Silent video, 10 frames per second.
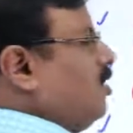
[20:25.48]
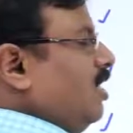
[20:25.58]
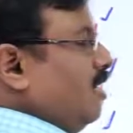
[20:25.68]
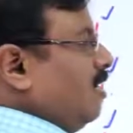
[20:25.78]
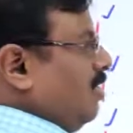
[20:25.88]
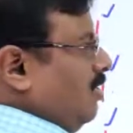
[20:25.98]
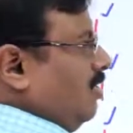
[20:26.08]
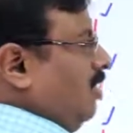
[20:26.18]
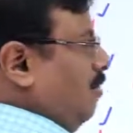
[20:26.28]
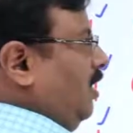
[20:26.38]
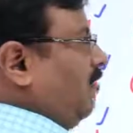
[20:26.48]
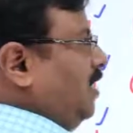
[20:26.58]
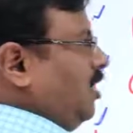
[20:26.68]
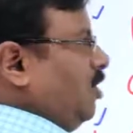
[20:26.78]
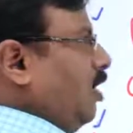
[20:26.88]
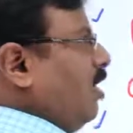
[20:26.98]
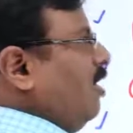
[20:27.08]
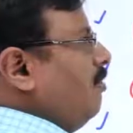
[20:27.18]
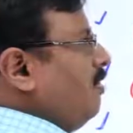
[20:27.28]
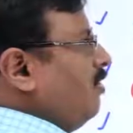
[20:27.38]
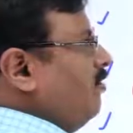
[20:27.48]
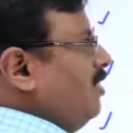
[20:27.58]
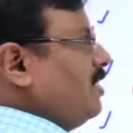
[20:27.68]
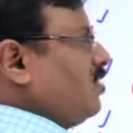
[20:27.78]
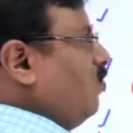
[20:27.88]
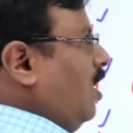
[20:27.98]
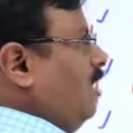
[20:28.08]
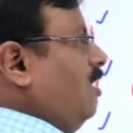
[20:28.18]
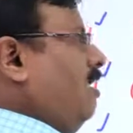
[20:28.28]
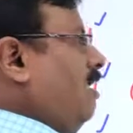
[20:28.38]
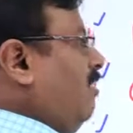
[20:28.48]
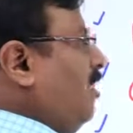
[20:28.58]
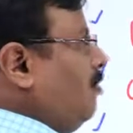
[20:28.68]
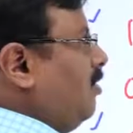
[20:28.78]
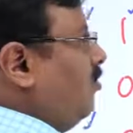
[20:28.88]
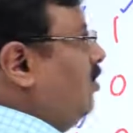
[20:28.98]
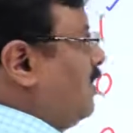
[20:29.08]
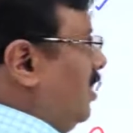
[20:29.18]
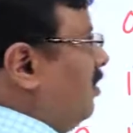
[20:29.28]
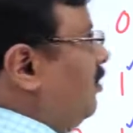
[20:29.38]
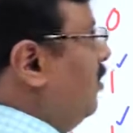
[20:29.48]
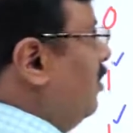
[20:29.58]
there are, if they are odd number of ones, 1, even number of ones, 0.